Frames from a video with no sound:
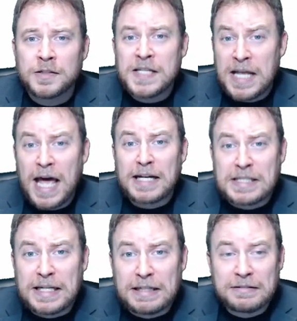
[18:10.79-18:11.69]
10 out of
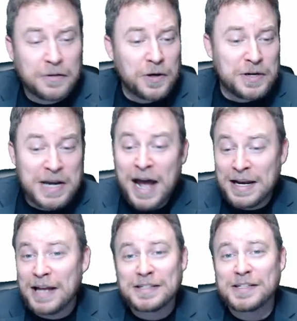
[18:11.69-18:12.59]
10 or 9
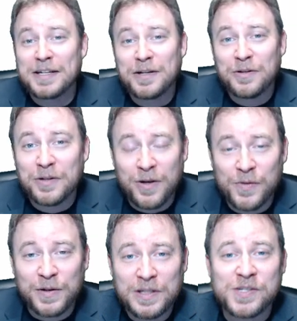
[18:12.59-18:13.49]
out of 10 on
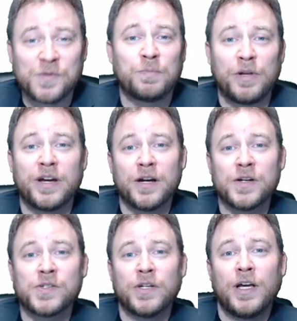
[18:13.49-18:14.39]
the list of
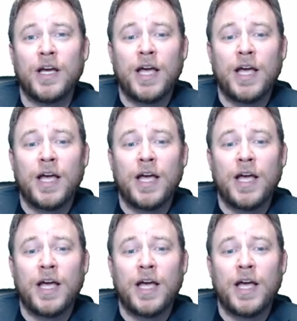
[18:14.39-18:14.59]
players.